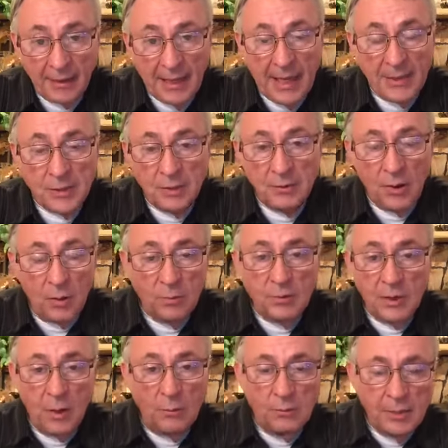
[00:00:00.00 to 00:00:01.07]
Okay, so don't
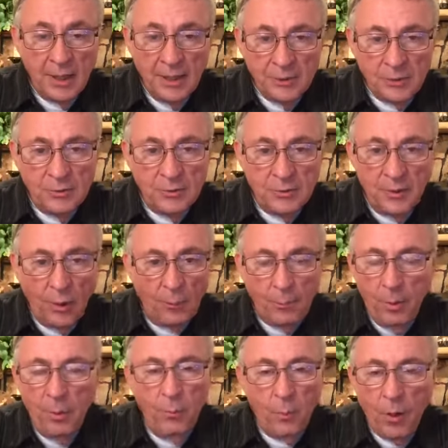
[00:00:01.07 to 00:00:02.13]
don't don't
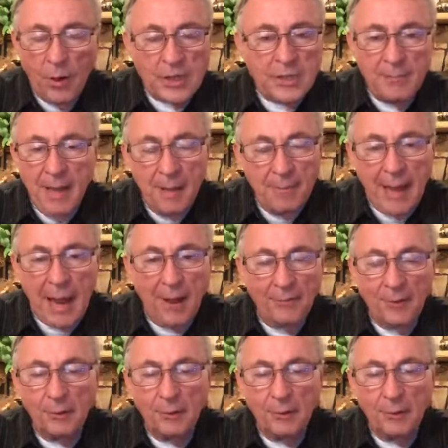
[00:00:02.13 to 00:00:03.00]
put words in my mouth.